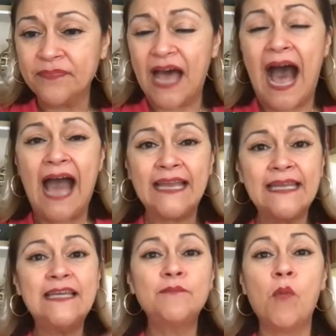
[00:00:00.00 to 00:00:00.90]
I
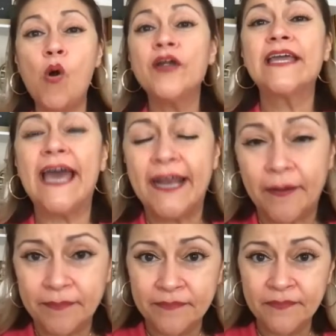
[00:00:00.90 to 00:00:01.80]
need more get
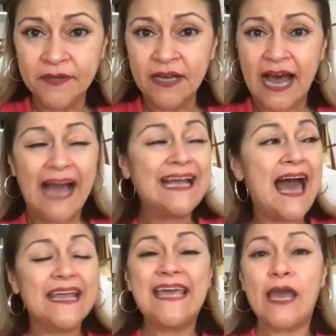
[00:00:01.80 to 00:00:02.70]
up. I
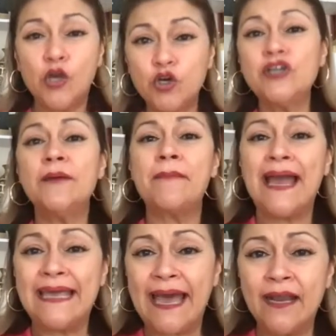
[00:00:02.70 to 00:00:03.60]
got to get good at my
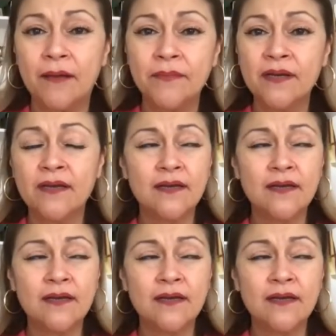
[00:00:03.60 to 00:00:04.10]
get up.